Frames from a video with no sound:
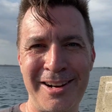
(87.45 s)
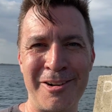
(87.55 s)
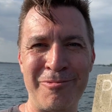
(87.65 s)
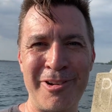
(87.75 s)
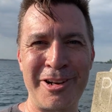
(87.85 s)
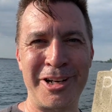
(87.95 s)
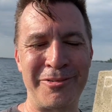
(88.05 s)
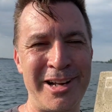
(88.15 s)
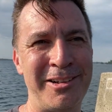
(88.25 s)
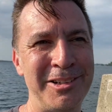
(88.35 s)
are running
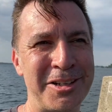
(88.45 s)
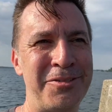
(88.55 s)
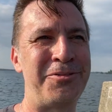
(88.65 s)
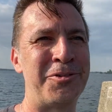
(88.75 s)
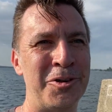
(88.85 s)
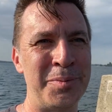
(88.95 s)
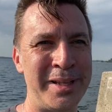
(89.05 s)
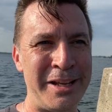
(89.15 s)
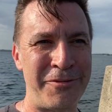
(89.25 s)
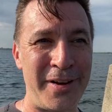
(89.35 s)
around looking for him,
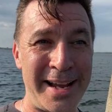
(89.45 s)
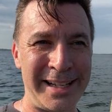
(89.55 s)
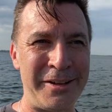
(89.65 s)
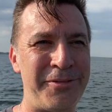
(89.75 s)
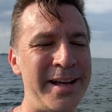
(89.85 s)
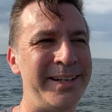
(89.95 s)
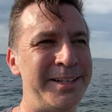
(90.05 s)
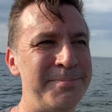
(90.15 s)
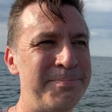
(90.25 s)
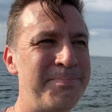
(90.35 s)
and they finally find him.